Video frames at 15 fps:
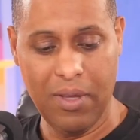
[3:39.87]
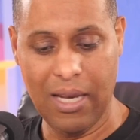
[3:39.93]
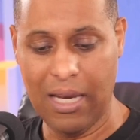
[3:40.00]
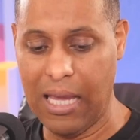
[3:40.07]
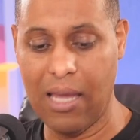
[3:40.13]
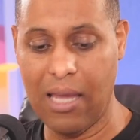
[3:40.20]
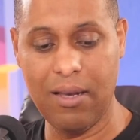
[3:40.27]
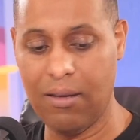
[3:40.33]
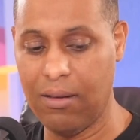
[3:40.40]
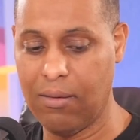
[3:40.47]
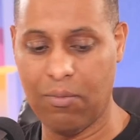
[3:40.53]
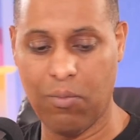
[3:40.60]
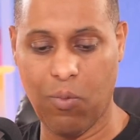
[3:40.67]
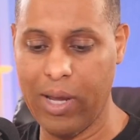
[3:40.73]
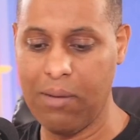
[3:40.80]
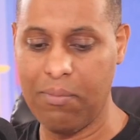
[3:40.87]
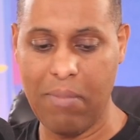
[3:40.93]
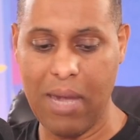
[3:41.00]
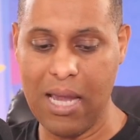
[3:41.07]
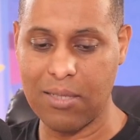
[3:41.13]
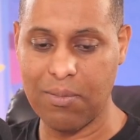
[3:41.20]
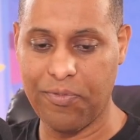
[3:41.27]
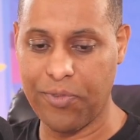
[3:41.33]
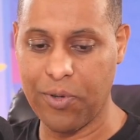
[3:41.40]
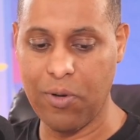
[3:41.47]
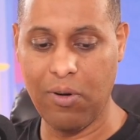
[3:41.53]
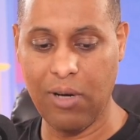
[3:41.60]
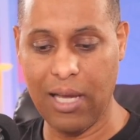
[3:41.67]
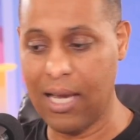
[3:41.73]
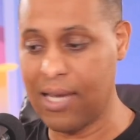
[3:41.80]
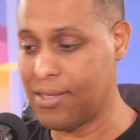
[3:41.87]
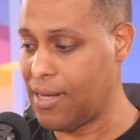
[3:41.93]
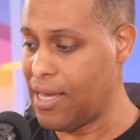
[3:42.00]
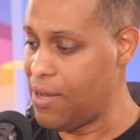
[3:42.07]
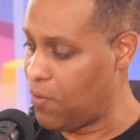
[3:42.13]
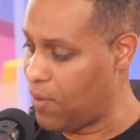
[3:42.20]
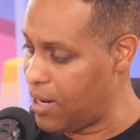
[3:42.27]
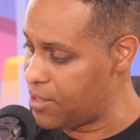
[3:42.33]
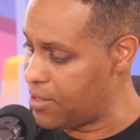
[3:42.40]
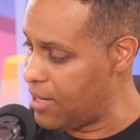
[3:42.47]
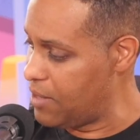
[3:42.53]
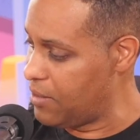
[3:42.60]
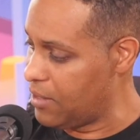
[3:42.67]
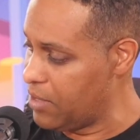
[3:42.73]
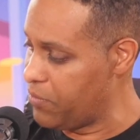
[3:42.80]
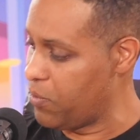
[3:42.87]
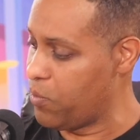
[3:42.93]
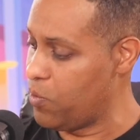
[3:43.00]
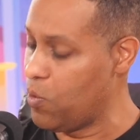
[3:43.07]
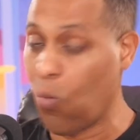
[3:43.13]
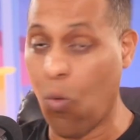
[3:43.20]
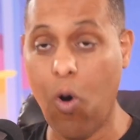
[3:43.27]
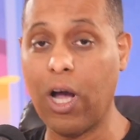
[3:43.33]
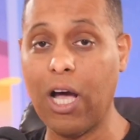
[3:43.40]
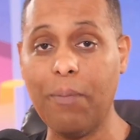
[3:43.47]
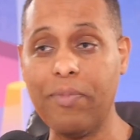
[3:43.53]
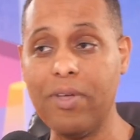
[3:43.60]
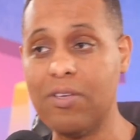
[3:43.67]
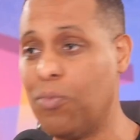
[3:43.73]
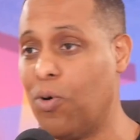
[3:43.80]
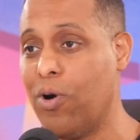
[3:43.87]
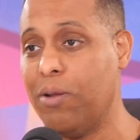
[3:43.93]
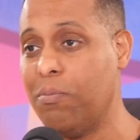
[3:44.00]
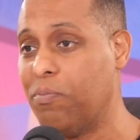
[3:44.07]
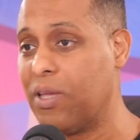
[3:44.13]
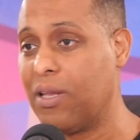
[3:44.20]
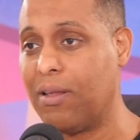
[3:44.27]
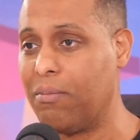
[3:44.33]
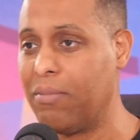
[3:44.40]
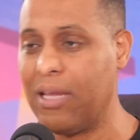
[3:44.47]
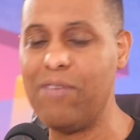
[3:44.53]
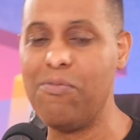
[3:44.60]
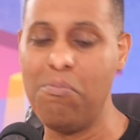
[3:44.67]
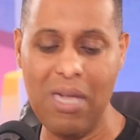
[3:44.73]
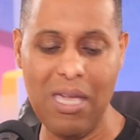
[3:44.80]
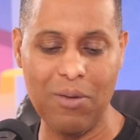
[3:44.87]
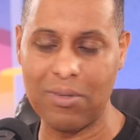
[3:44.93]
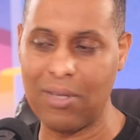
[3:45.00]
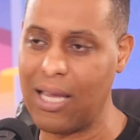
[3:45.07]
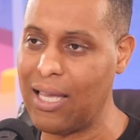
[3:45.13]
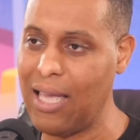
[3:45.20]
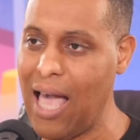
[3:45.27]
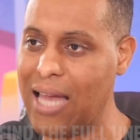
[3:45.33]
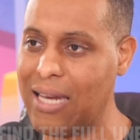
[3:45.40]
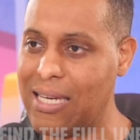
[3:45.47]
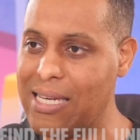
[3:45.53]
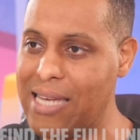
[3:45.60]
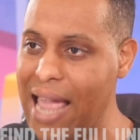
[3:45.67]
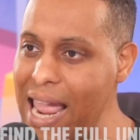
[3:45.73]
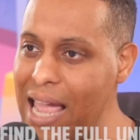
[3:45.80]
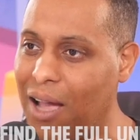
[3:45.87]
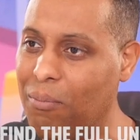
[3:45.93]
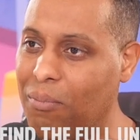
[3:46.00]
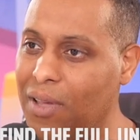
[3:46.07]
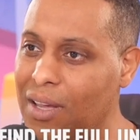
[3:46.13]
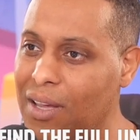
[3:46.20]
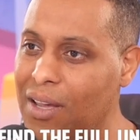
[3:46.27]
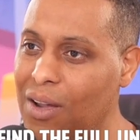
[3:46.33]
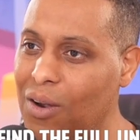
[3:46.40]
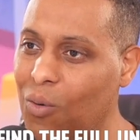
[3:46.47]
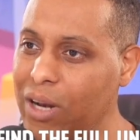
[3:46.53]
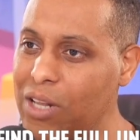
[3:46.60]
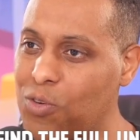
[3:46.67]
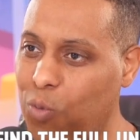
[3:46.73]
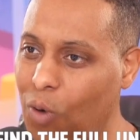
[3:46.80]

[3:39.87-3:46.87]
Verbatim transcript: And then went and made some food last night, washed down in the living room, woke up this morning, and even me was like, God damn. What is